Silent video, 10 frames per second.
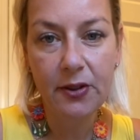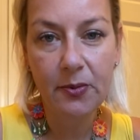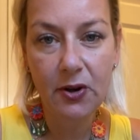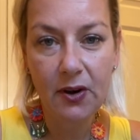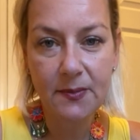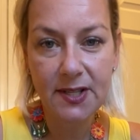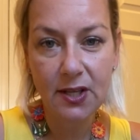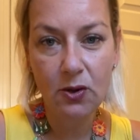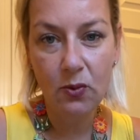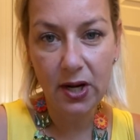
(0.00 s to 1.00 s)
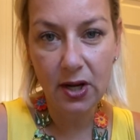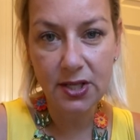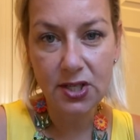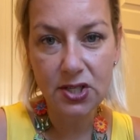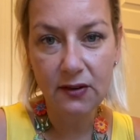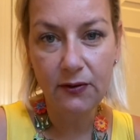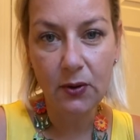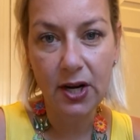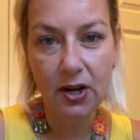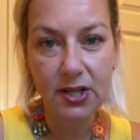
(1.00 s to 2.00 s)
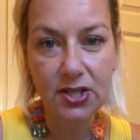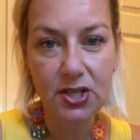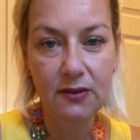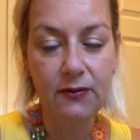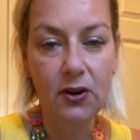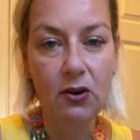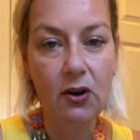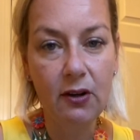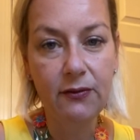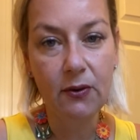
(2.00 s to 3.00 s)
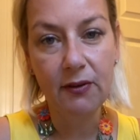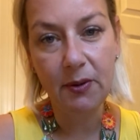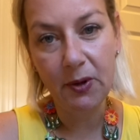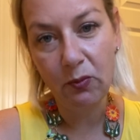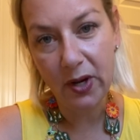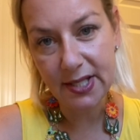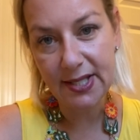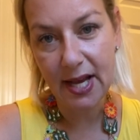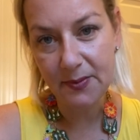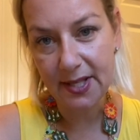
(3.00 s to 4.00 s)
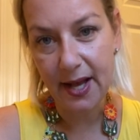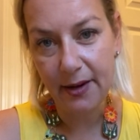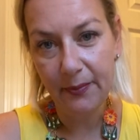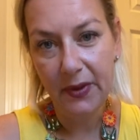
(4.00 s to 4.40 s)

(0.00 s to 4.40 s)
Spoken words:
the programs that you want to audition for and audition for all 4 of them in one time slot.